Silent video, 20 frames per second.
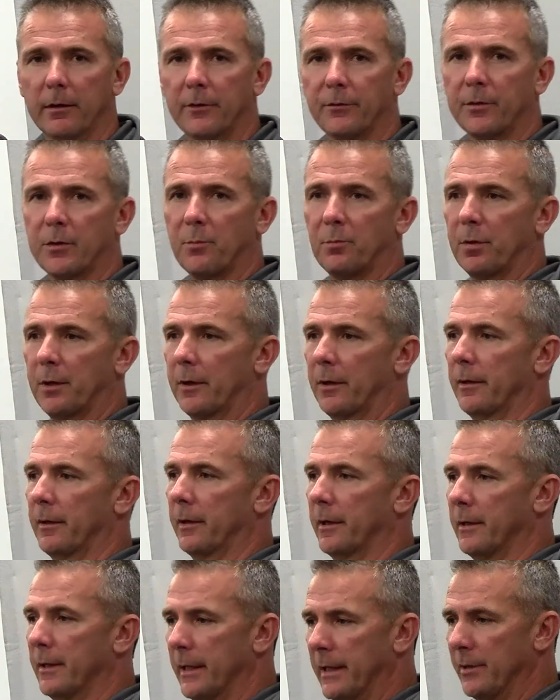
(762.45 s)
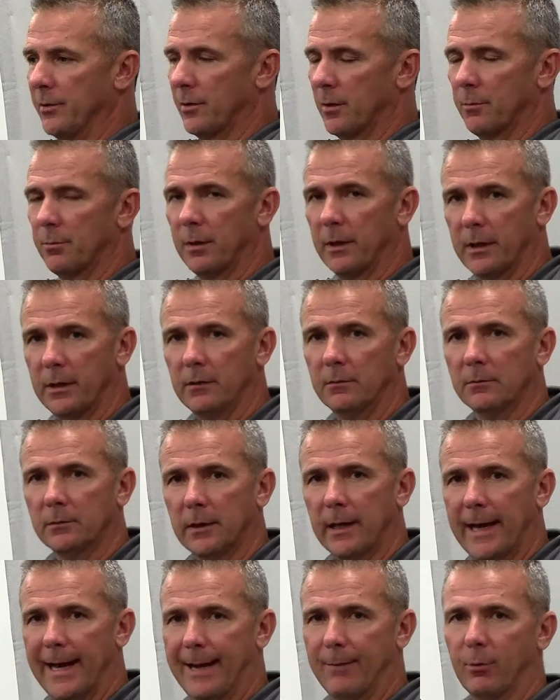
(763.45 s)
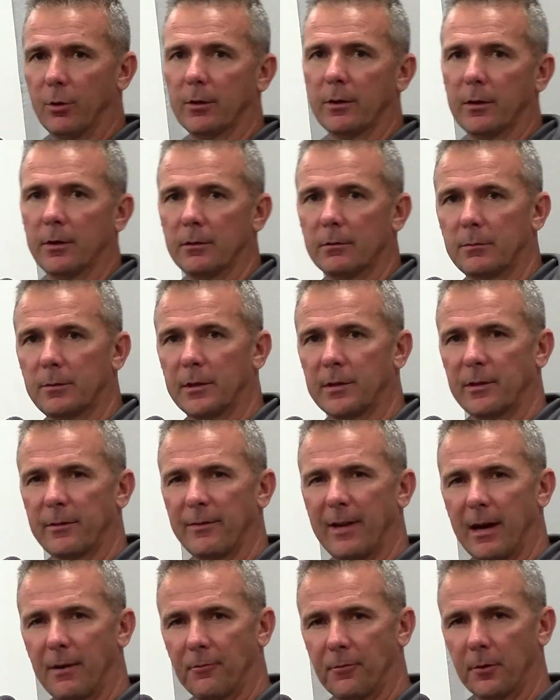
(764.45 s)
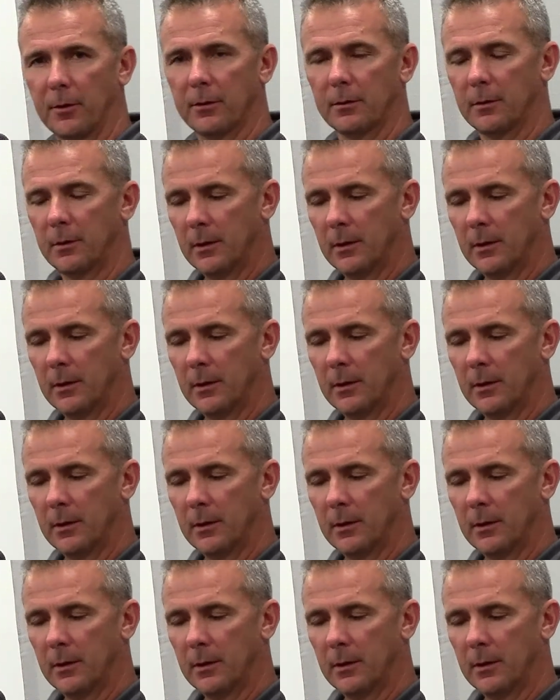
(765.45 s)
If it's a player that needs to be hammered and because of effort,